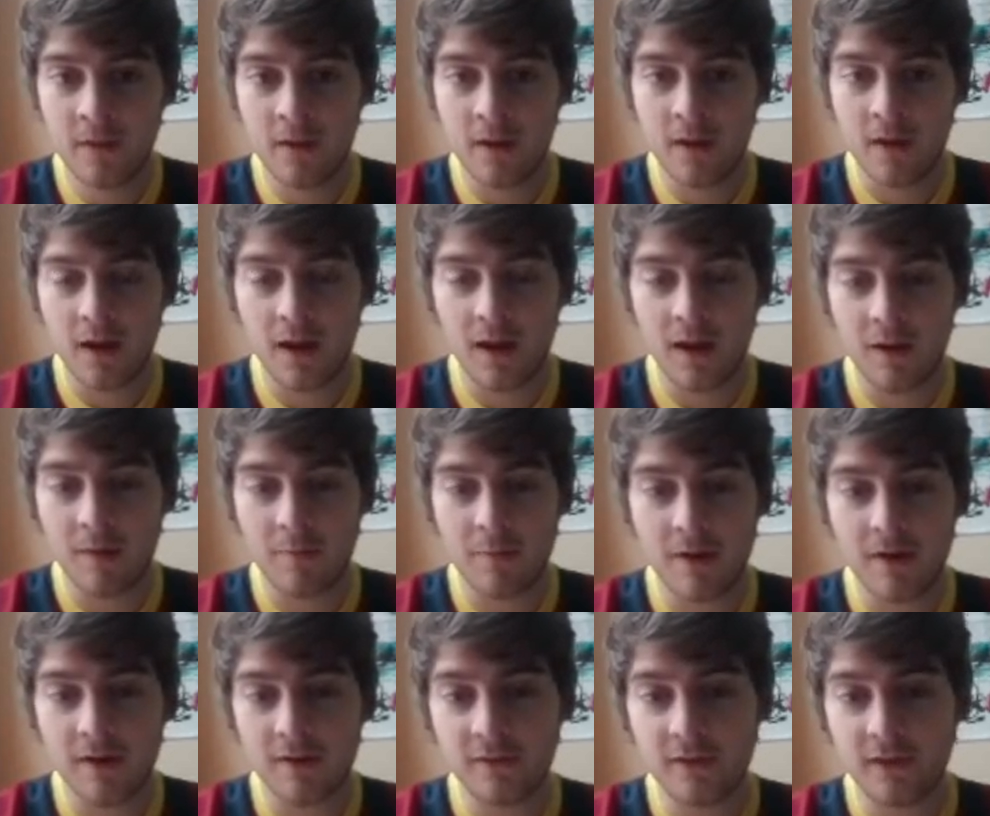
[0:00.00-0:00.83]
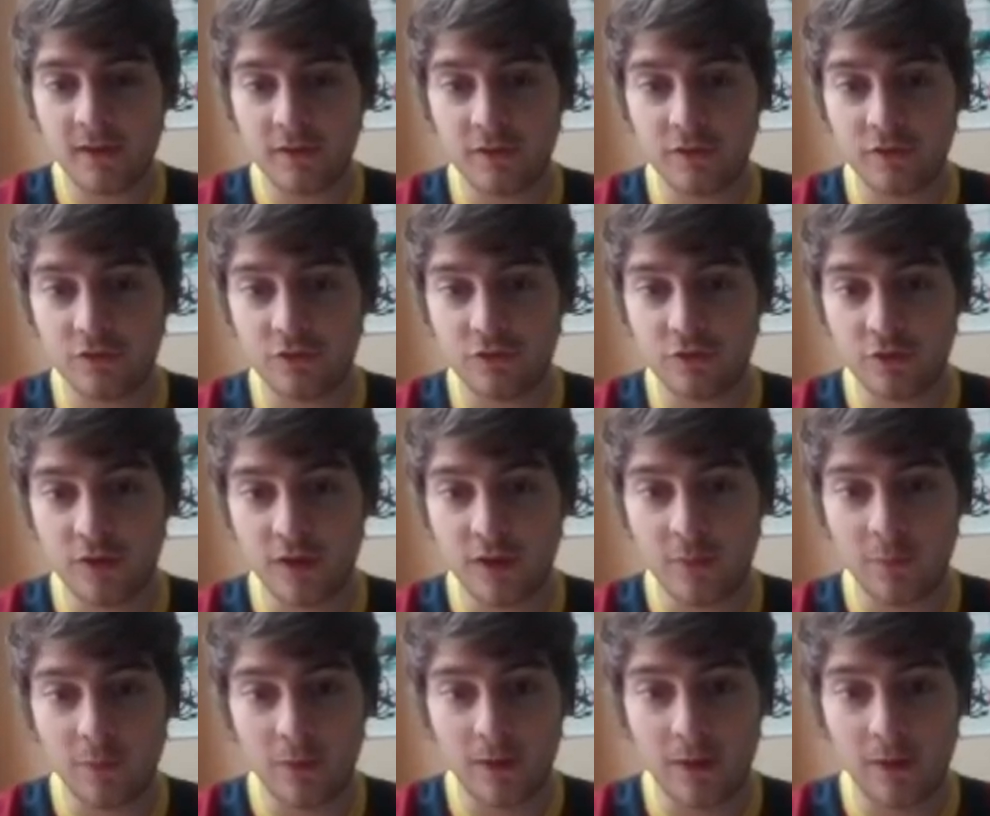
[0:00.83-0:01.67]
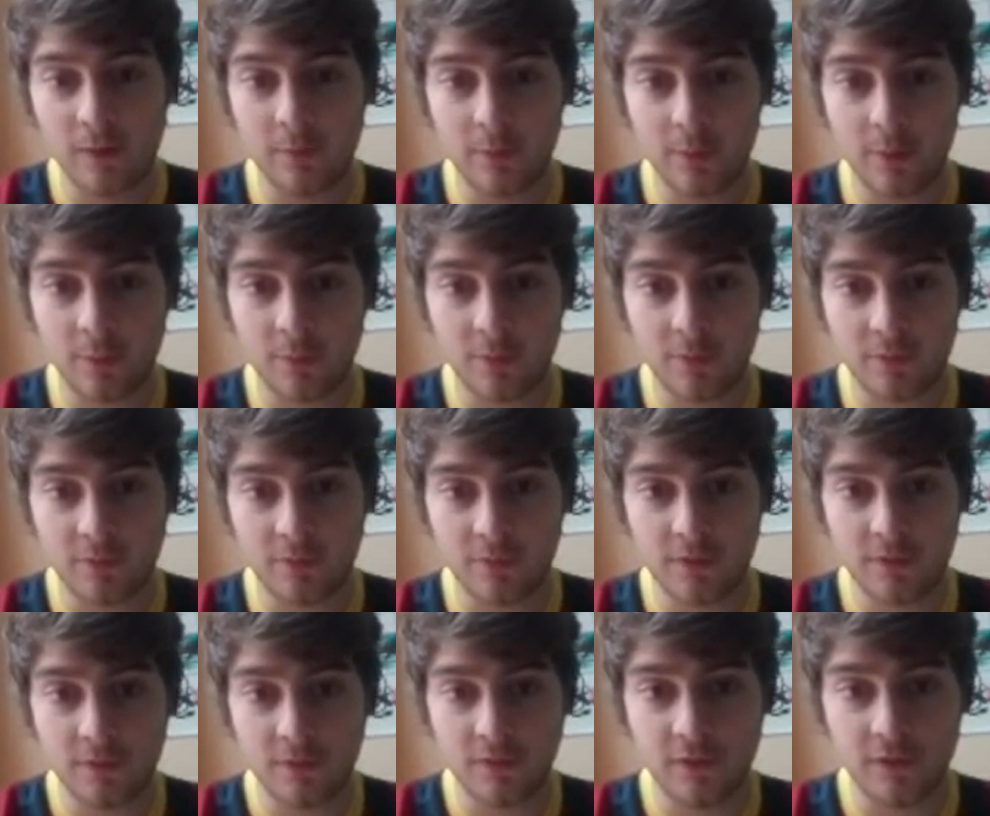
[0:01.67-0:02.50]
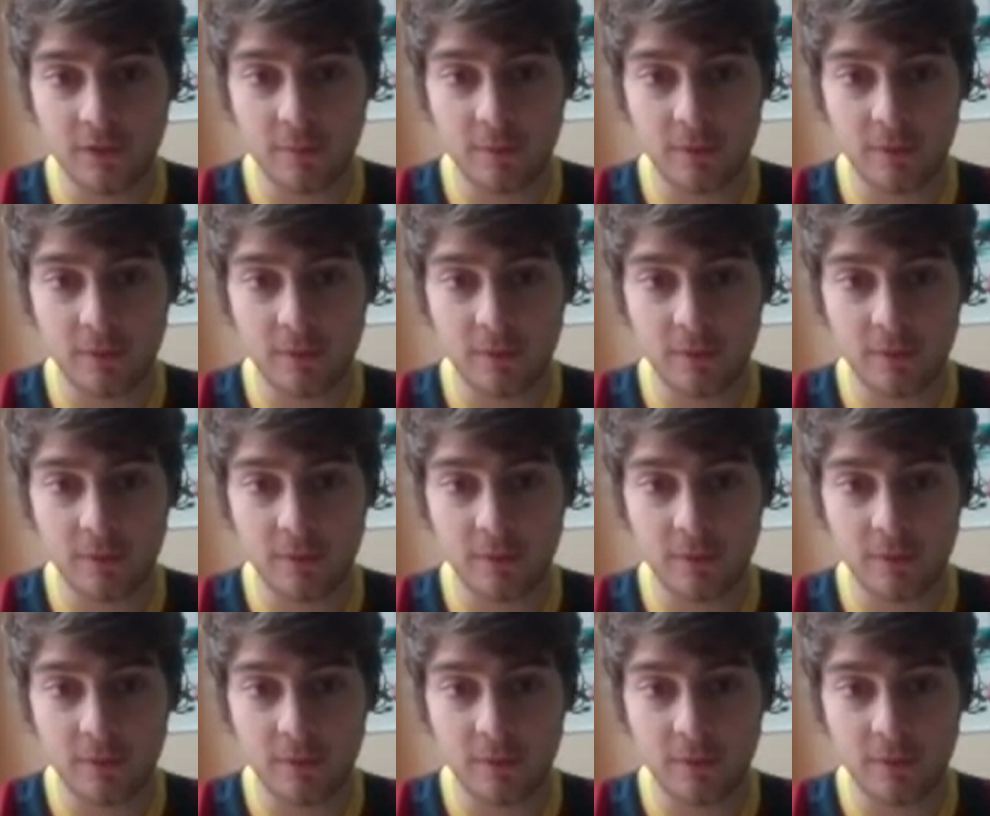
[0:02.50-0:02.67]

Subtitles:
I'm not exactly sure yet where I would go with defenders here,